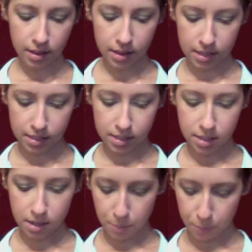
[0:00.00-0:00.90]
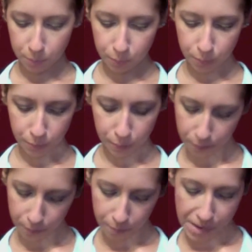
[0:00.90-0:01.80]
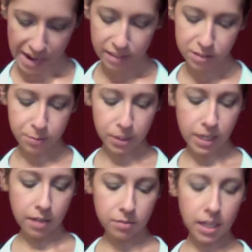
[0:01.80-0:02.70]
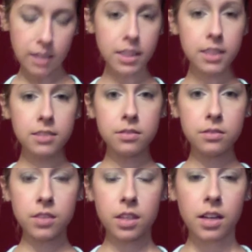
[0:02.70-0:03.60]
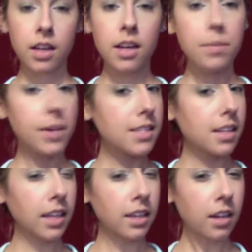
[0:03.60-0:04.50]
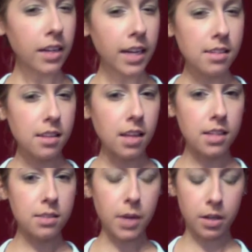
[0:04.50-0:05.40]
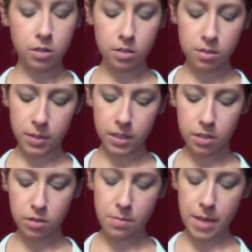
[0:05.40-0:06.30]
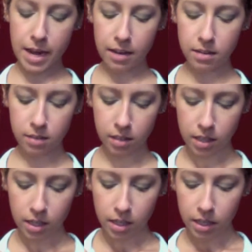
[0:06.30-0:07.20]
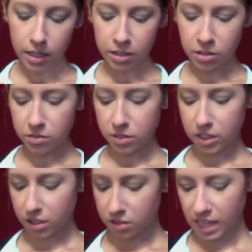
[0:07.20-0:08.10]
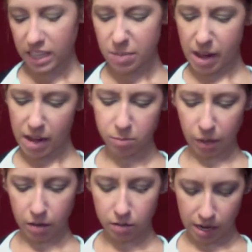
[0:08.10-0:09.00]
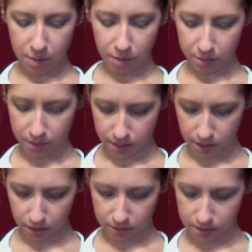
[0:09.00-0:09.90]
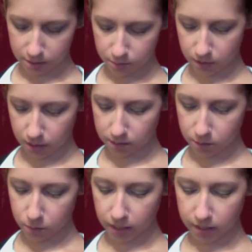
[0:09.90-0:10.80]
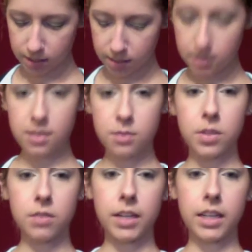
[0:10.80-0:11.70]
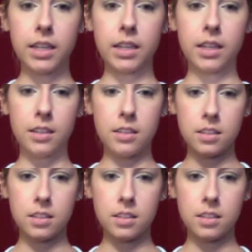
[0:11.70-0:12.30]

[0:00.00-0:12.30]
this matte brown color, because the lid already has a lot of sparkle, so we're going to do a matte. And you can really use any matte brown. I'm probably going to use this one as well as this one right here.